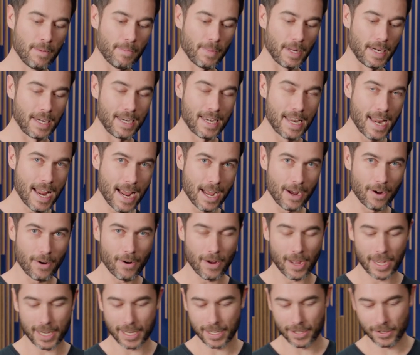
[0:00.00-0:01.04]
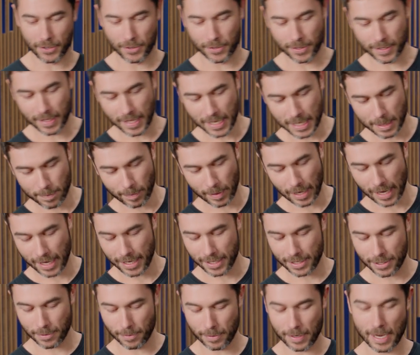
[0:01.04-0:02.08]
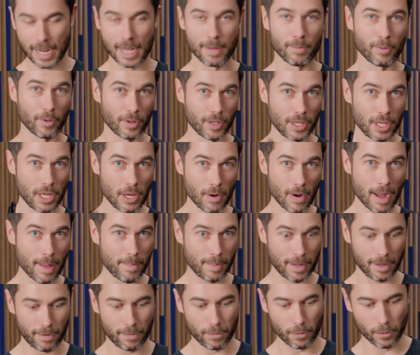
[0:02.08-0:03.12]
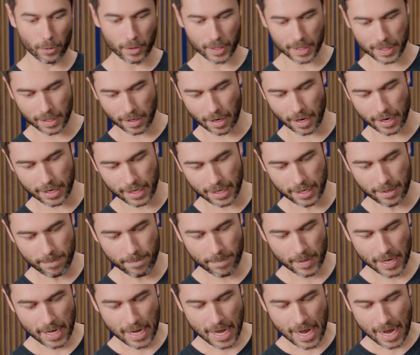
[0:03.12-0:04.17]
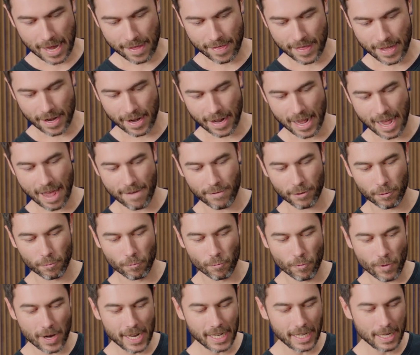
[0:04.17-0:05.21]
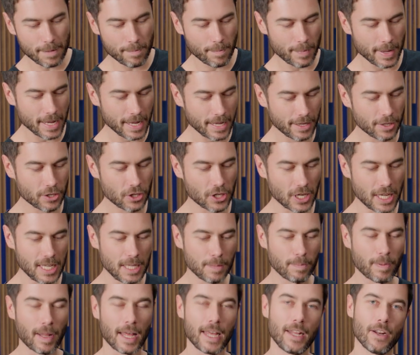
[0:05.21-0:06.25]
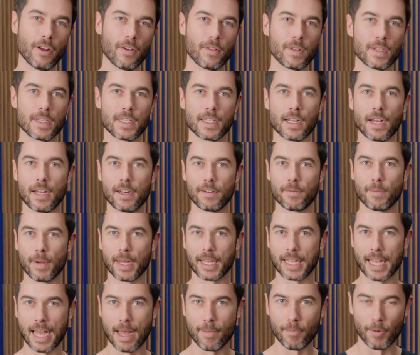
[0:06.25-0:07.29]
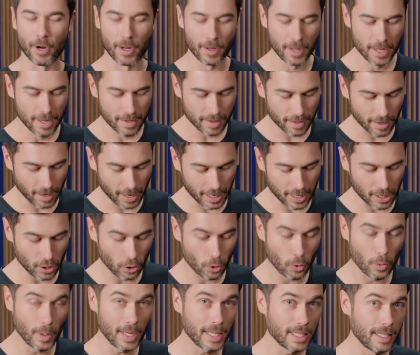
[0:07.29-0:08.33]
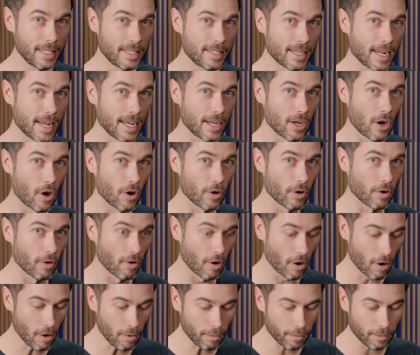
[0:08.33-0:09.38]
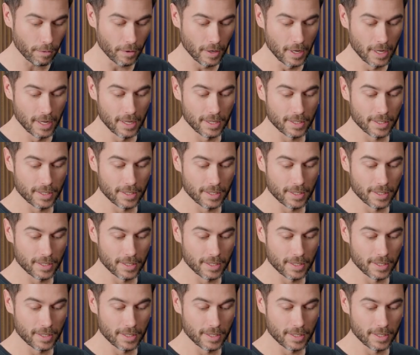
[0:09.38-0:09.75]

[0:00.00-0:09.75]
But now I can use this plate to enable the UAP4 to slide in, and then I have a really big cheese plate on the side of my camera that I can quickly take on or off.